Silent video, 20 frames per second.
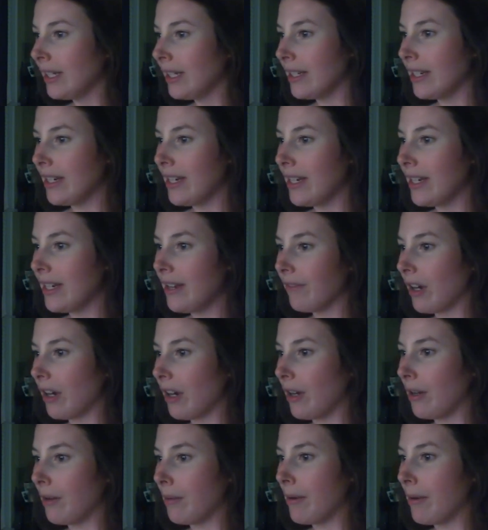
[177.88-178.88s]
Didi
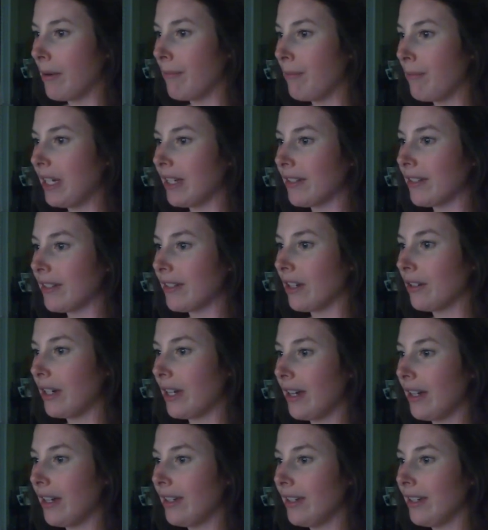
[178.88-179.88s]
from
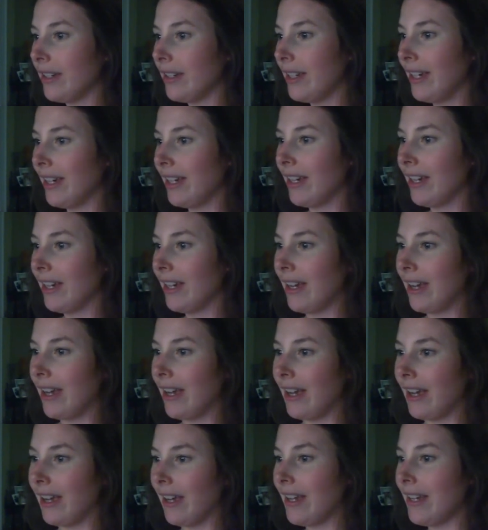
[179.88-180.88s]
Minnesota.
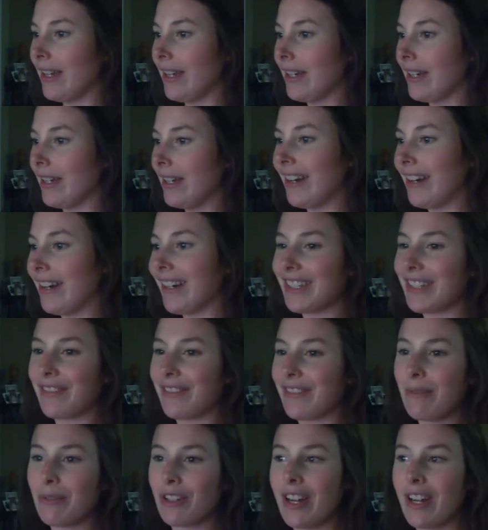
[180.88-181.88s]
Hey, and Erica's
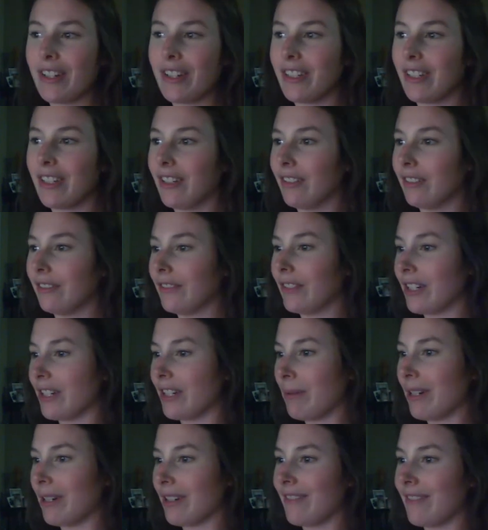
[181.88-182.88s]
from Toronto,
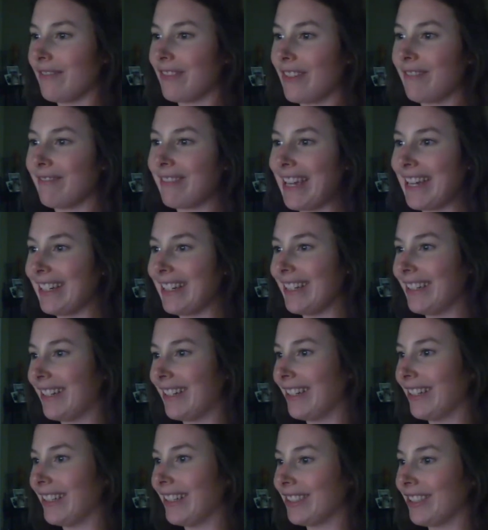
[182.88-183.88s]
first person from
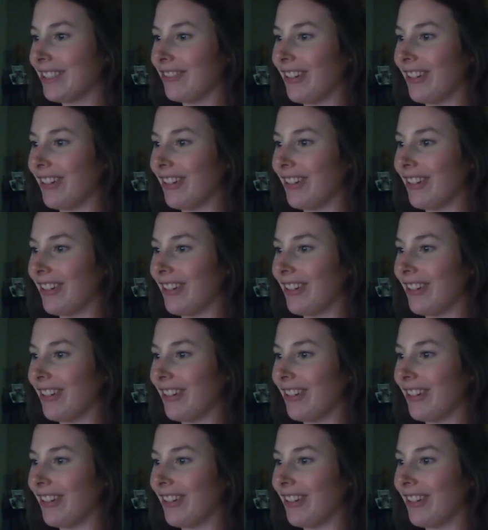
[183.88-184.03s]
Canada so